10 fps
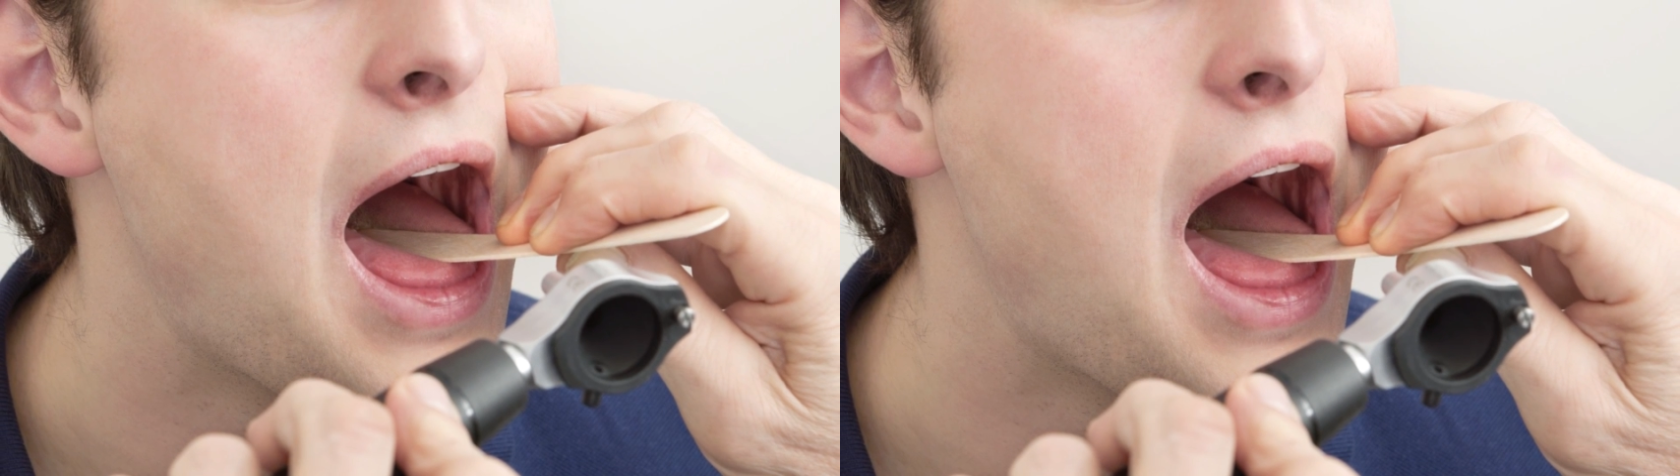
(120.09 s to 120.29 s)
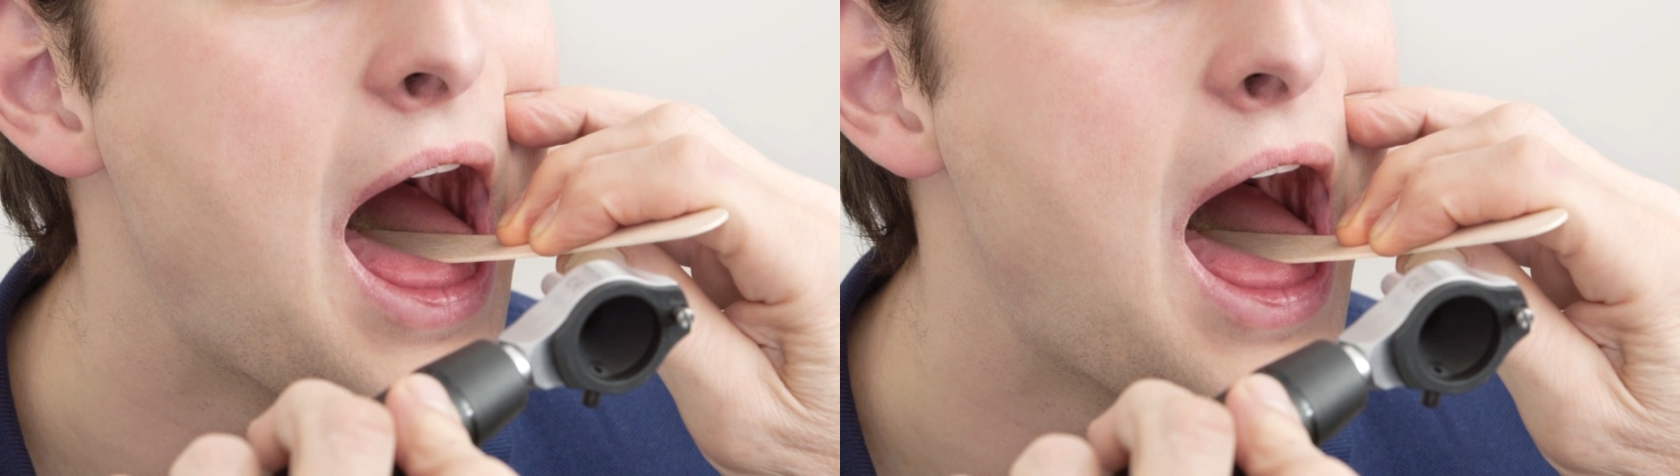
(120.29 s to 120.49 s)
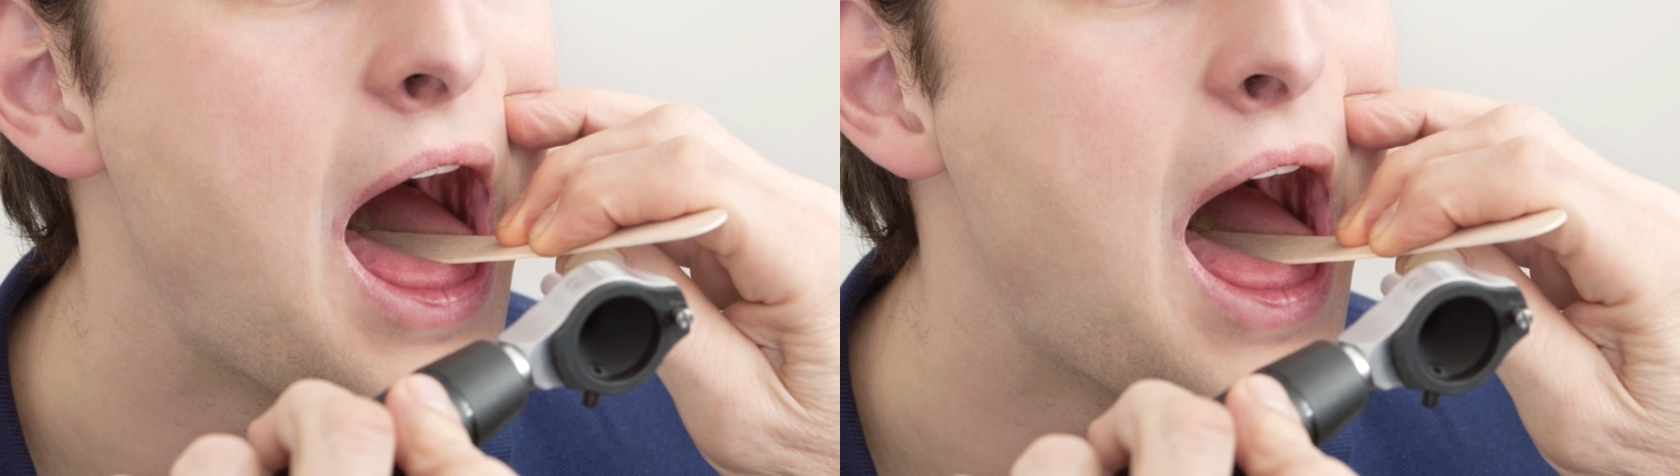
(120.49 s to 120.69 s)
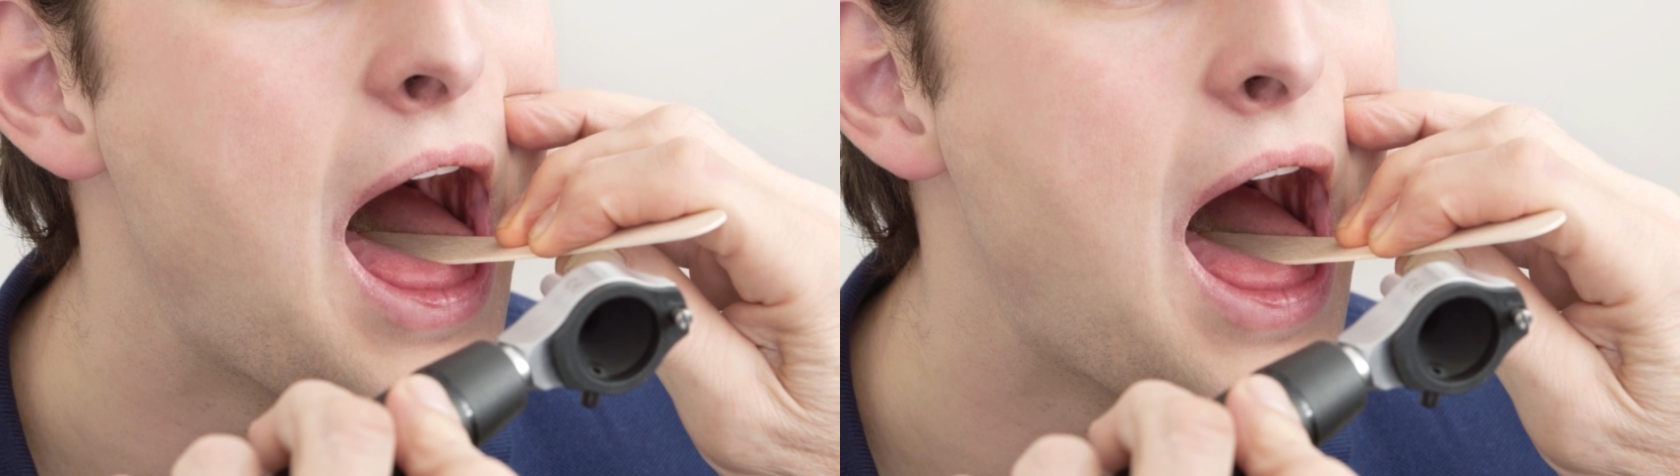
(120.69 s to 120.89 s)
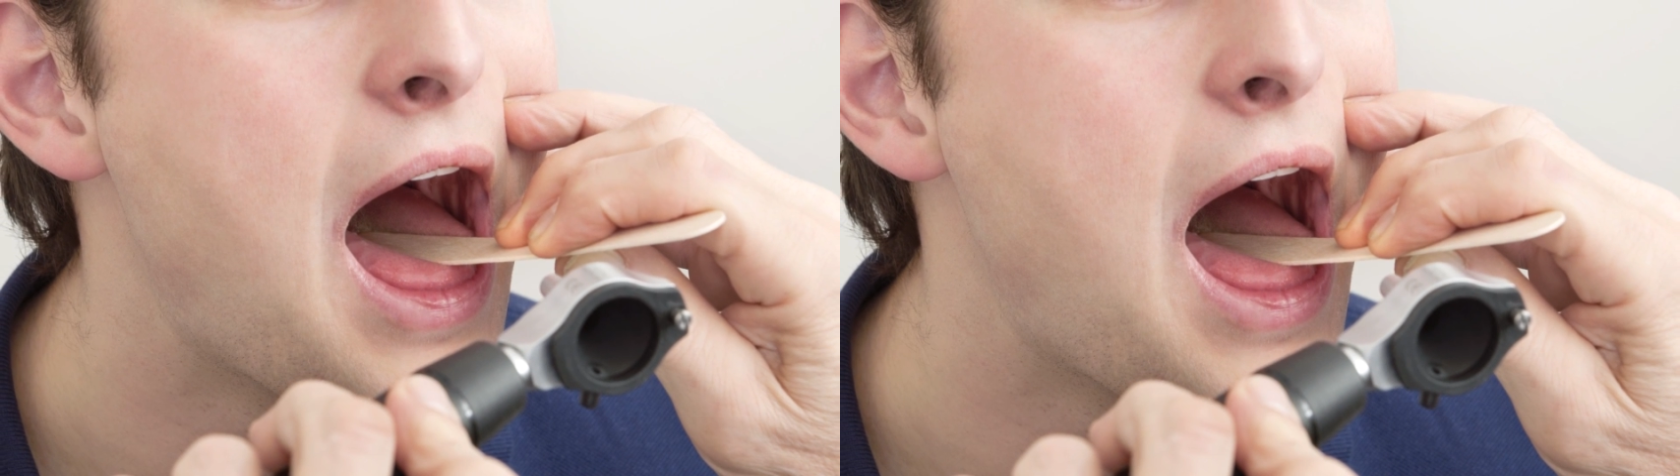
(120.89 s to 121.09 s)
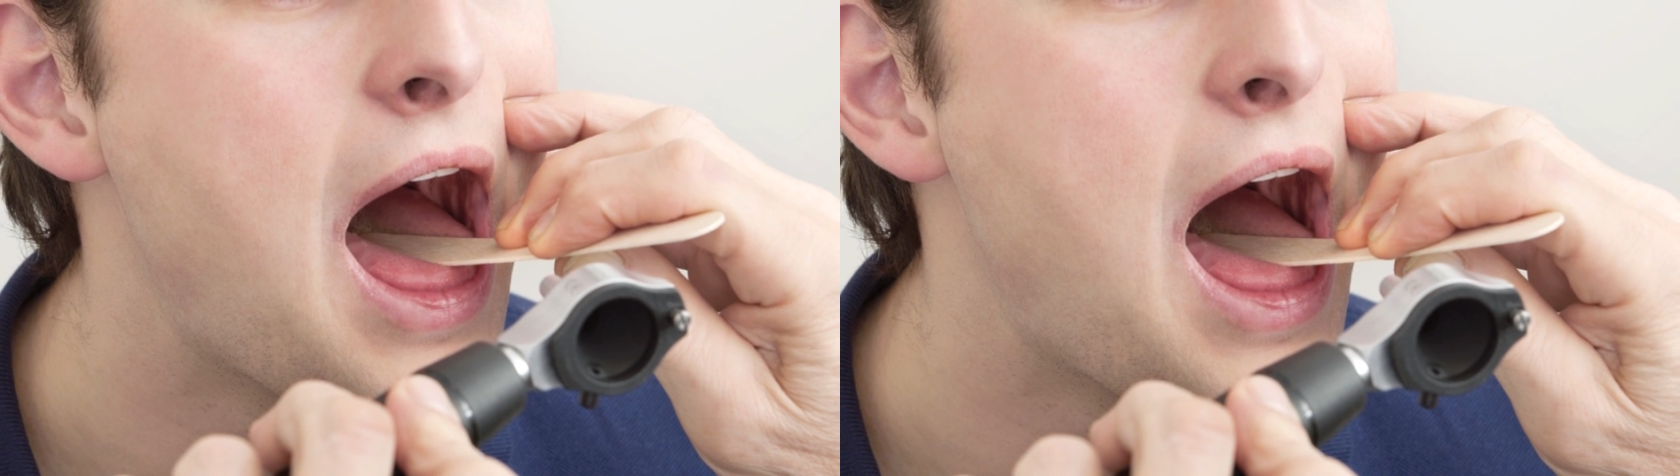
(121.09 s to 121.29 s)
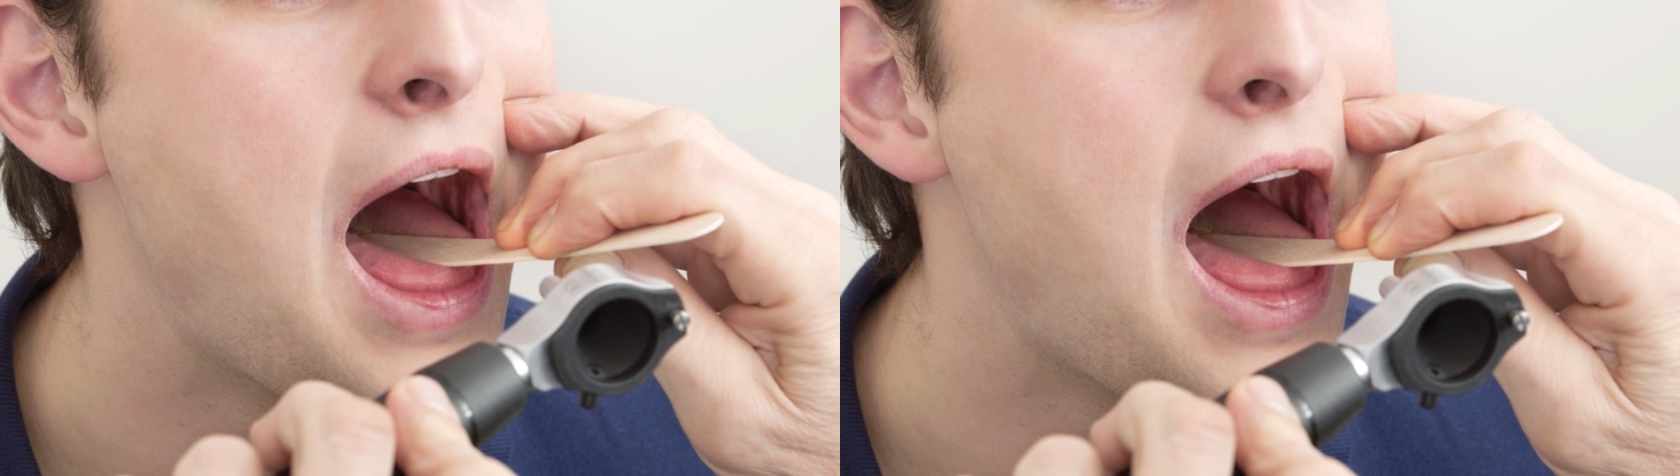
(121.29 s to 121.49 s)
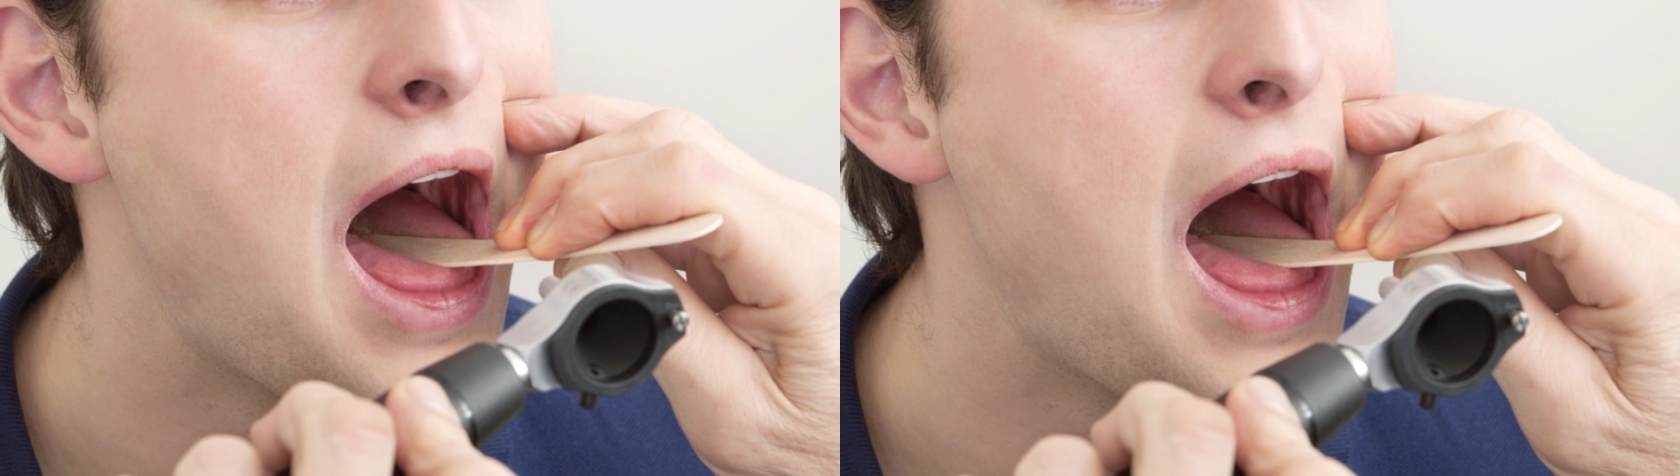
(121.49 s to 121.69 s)
if it's something due
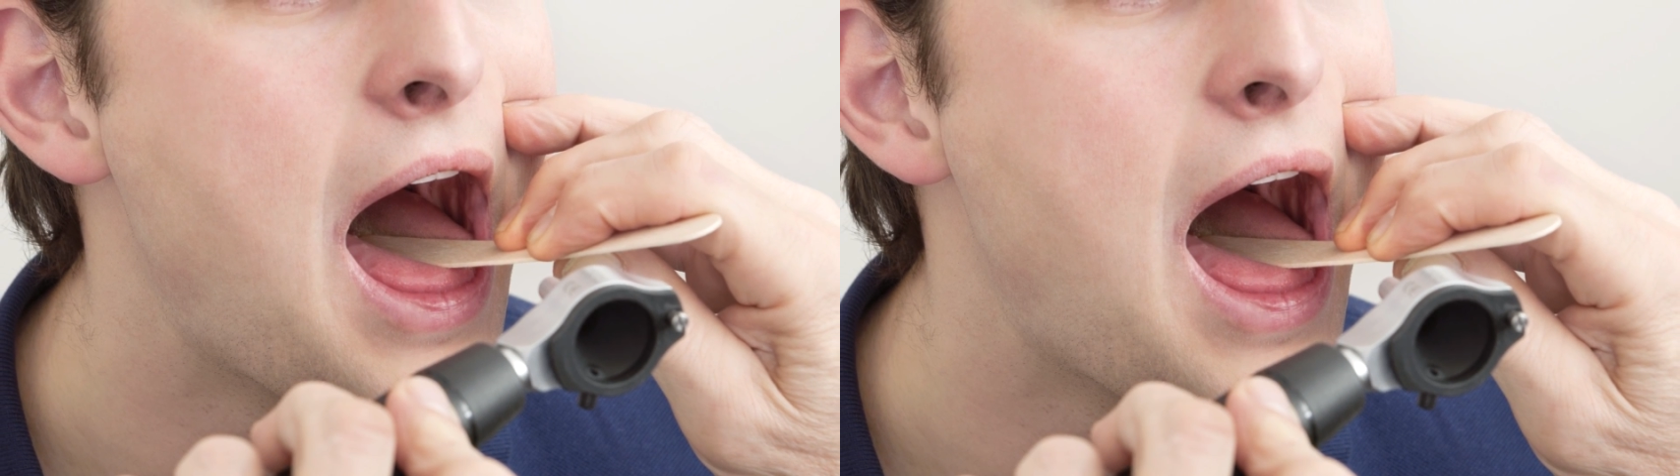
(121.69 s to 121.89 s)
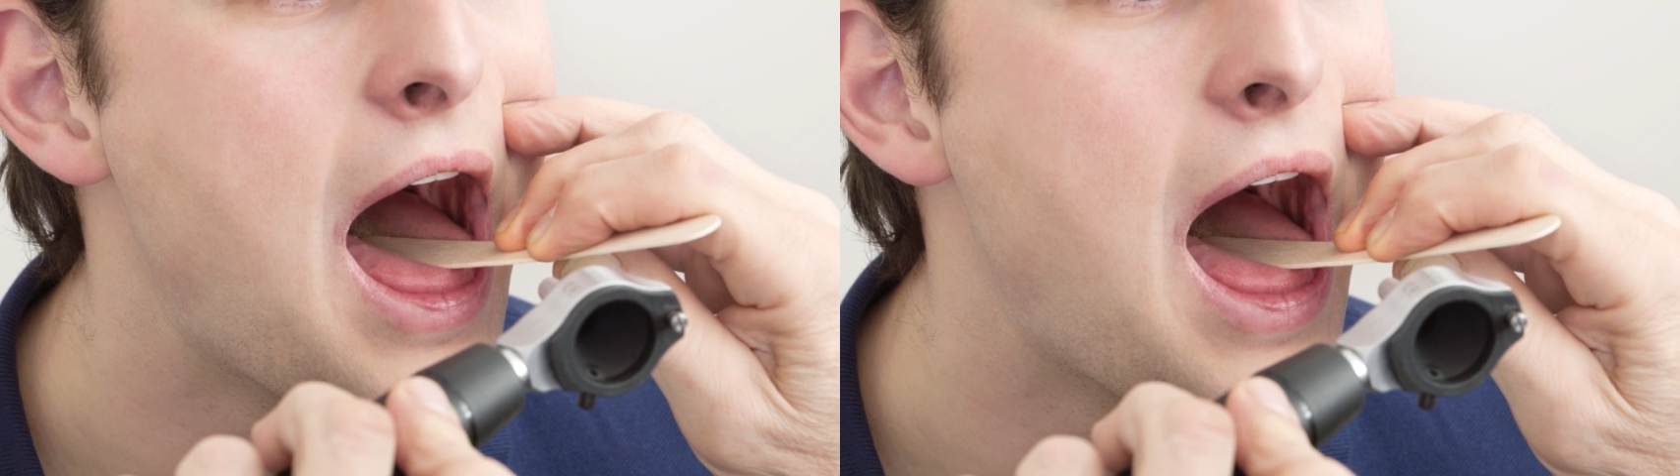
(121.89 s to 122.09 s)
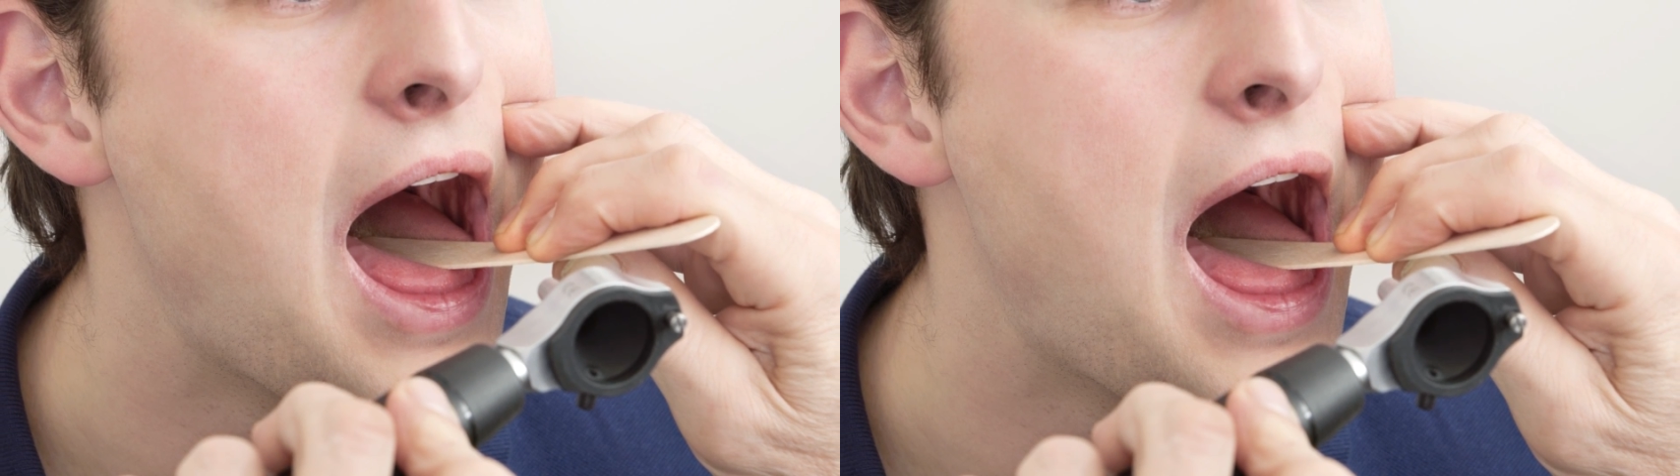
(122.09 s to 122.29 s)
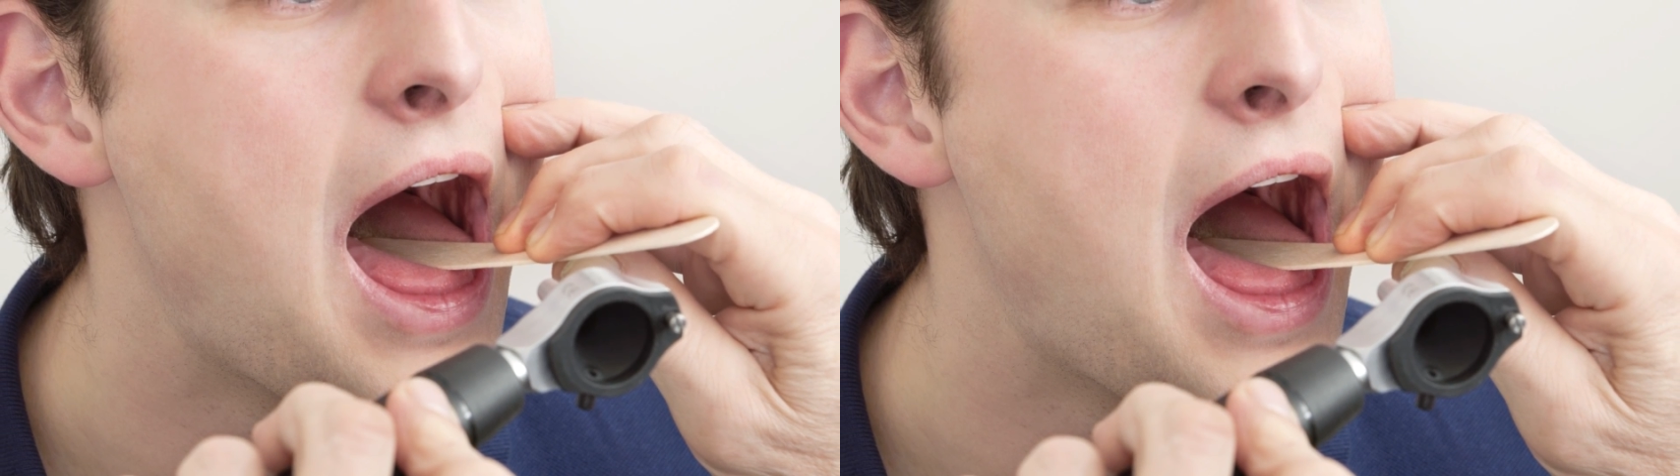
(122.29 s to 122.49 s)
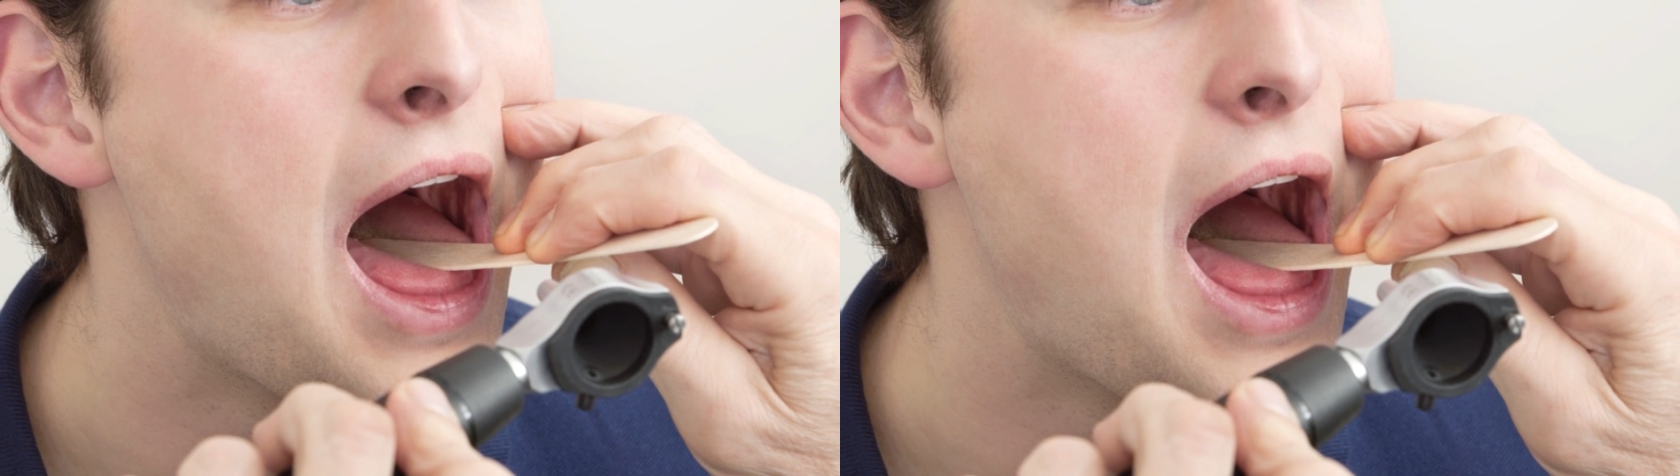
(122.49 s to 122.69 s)
to allergies